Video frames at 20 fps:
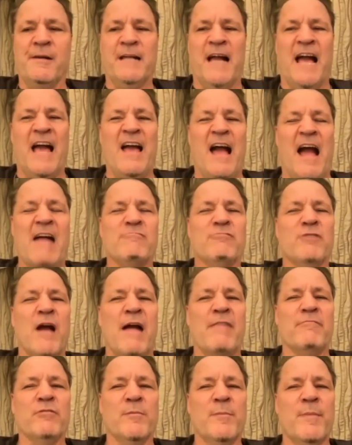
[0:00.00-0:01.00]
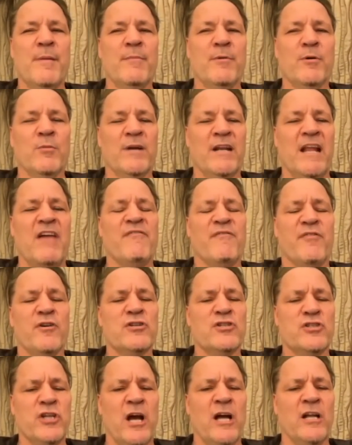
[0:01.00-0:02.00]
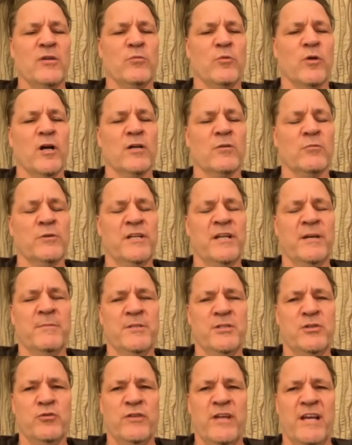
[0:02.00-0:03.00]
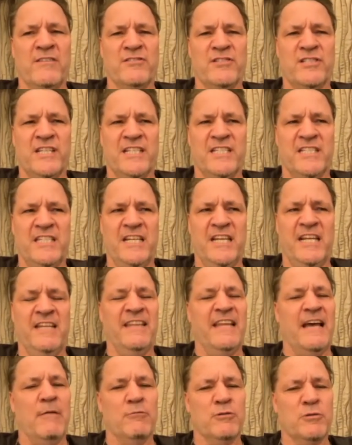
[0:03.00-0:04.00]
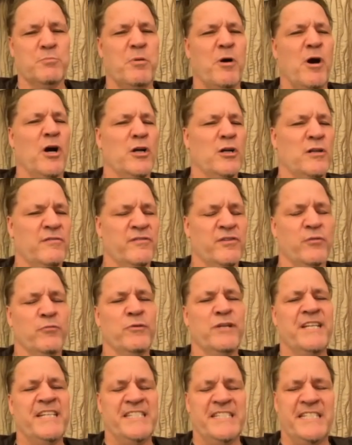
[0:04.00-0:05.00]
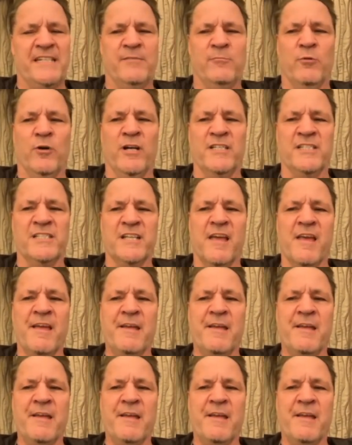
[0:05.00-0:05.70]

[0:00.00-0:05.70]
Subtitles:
I remember when I first started working with him in 2016, that was part of the reason was